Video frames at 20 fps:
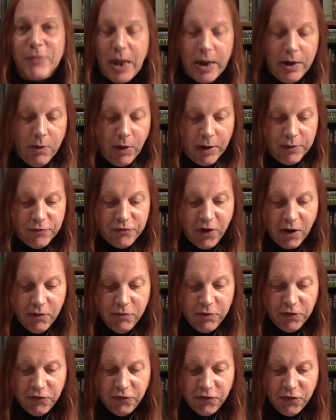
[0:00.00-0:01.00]
anyway, so
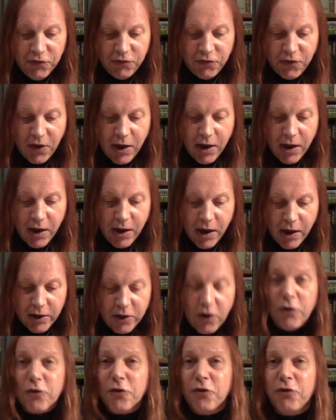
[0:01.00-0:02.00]
this is uh, a
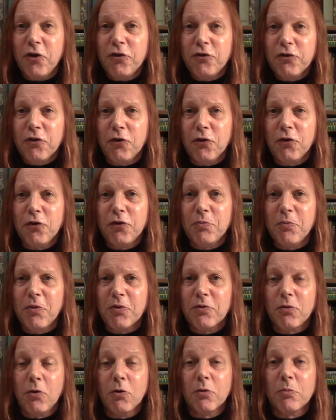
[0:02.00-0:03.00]
connoisseur's choice,
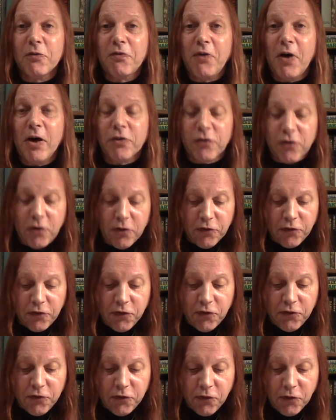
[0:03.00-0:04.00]
Gordon MacPhail's
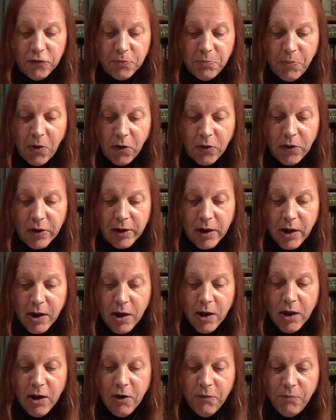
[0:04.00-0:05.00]
connoisseur's choice bottling
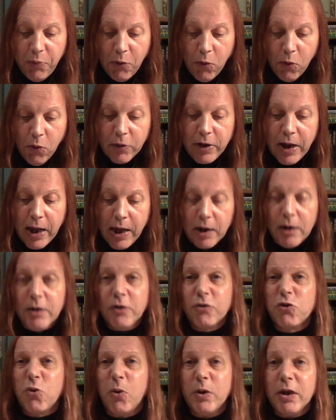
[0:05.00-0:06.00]
of Port
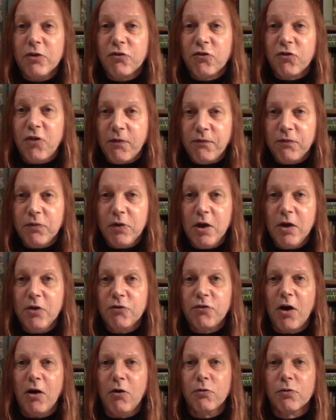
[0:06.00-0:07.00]
Ellen, twenty-seven
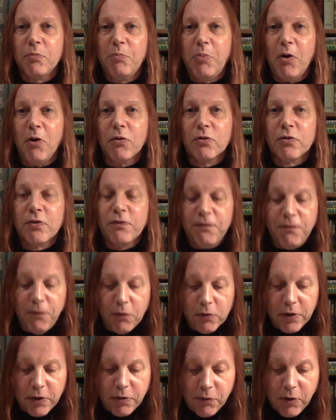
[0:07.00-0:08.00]
years old, bottled at
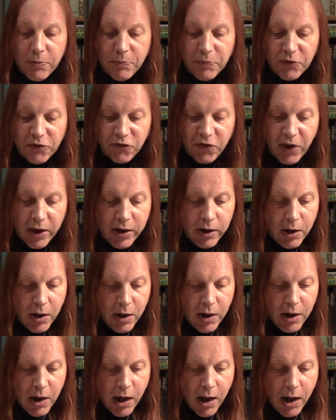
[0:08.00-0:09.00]
forty-three percent,
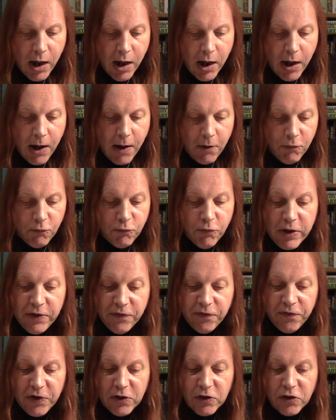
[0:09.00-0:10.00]
uh,
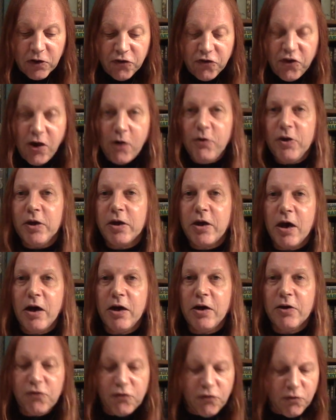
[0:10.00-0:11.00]
refill sherry
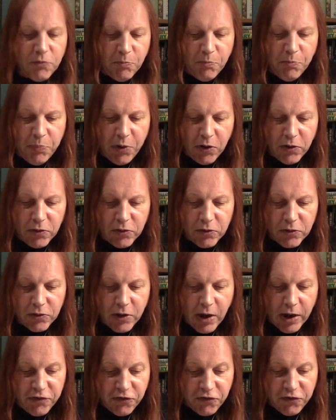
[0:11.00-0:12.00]
casks, bottle,
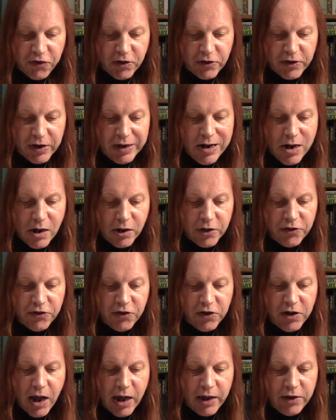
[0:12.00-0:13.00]
uh, distilled in
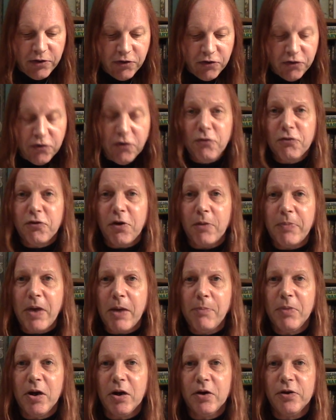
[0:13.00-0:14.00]
nineteen eighty-two,
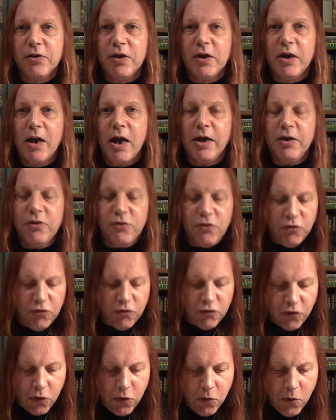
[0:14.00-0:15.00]
September nineteen
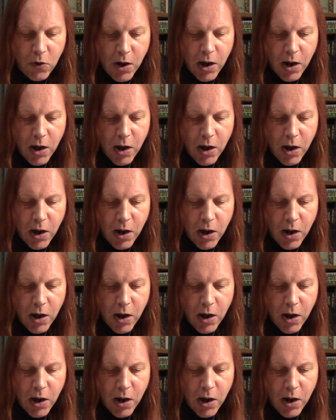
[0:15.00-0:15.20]
eighty-two,